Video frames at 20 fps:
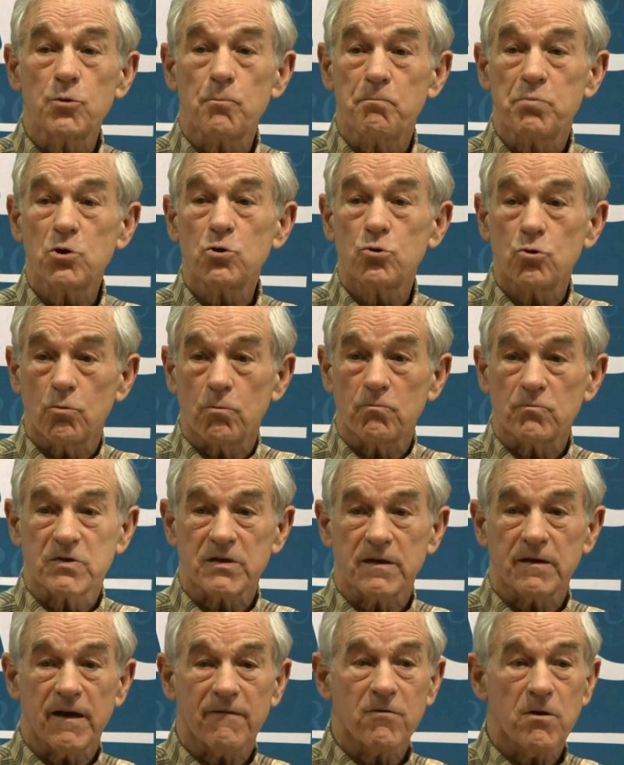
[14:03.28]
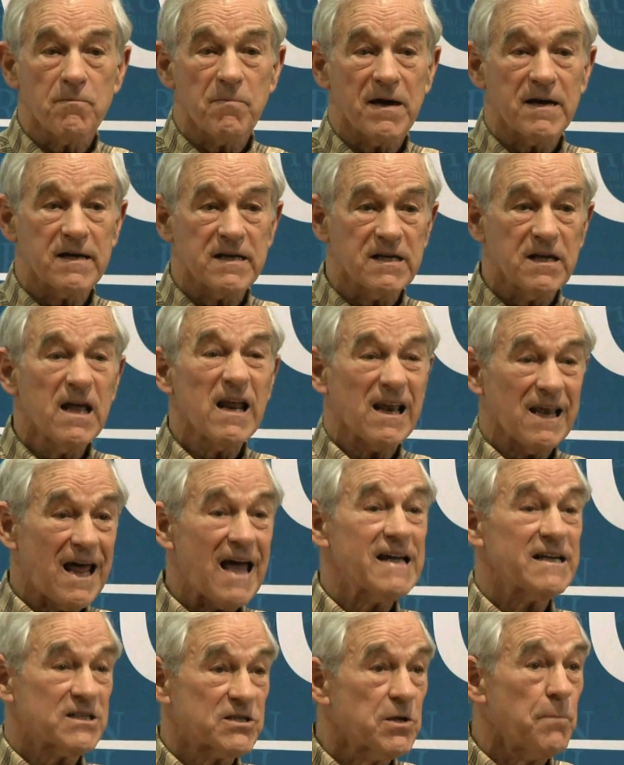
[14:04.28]
the booms, and everybody
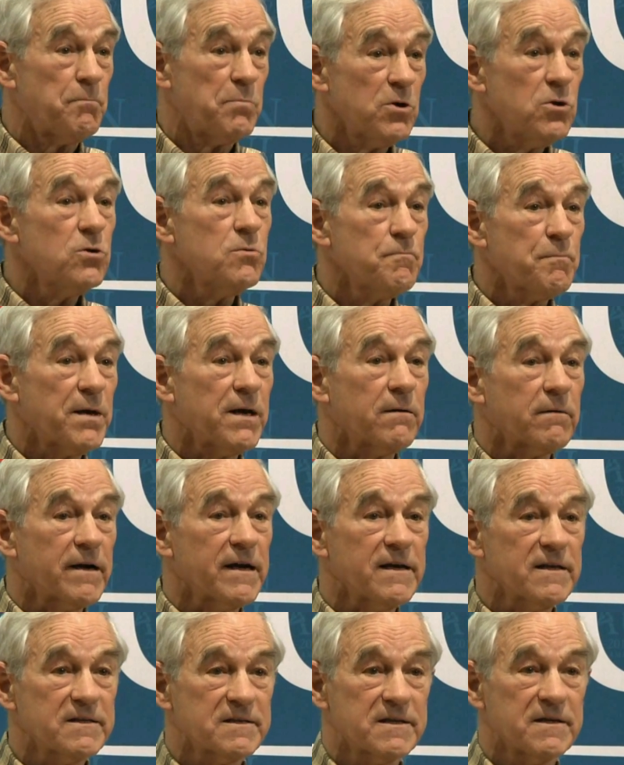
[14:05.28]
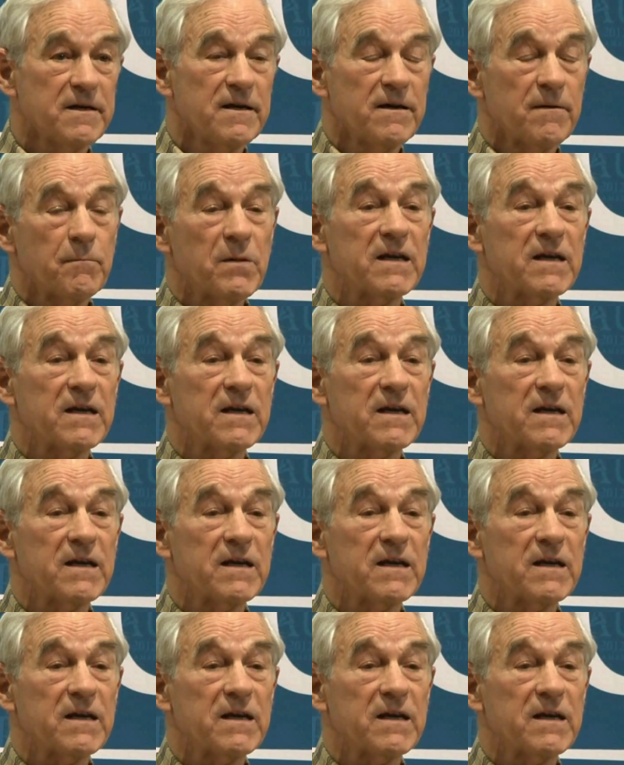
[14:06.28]
likes the boom periods.